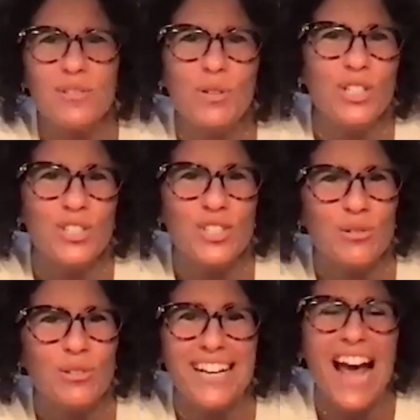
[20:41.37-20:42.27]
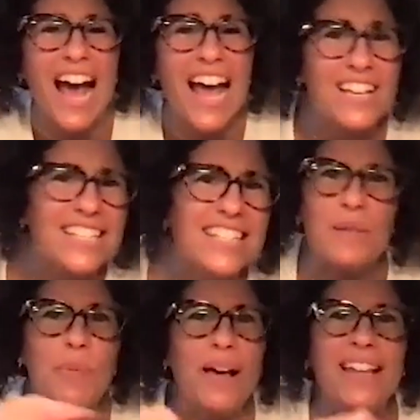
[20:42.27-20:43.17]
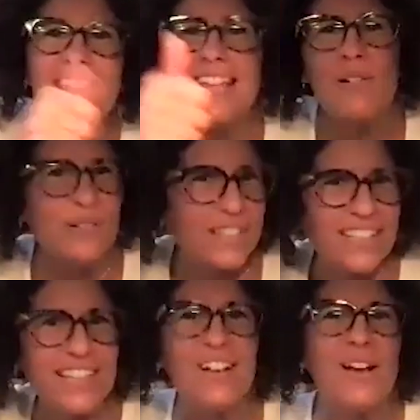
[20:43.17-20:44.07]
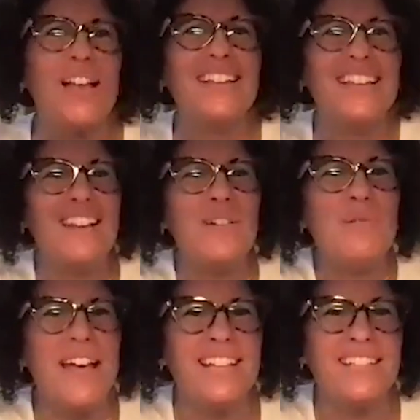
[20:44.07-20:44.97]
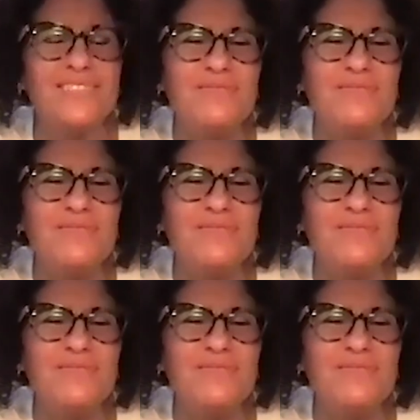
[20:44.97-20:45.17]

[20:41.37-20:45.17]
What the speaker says: what you're doing and I could zip on out and get away.